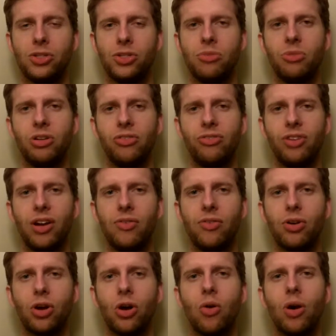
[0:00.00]
Do me a
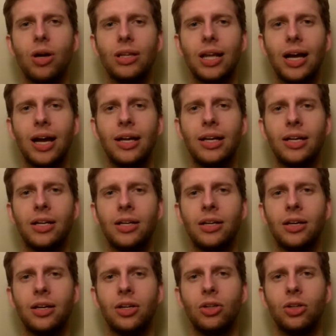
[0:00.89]
favor, go online
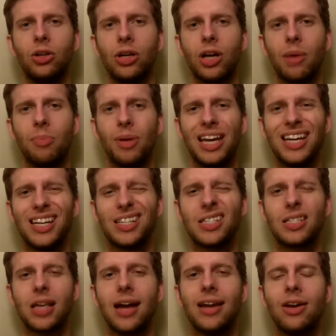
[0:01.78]
and look up
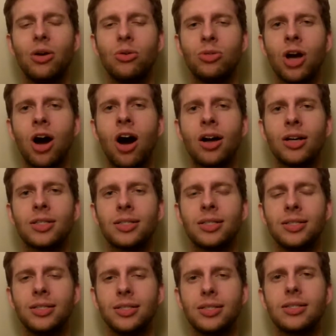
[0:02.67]

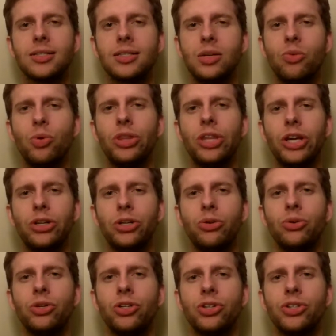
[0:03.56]
excitotoxins. See what they
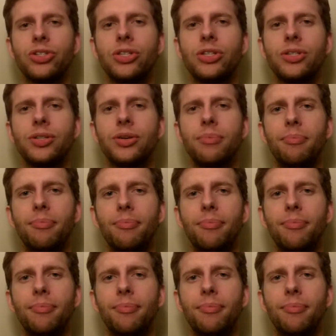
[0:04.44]
do in your system.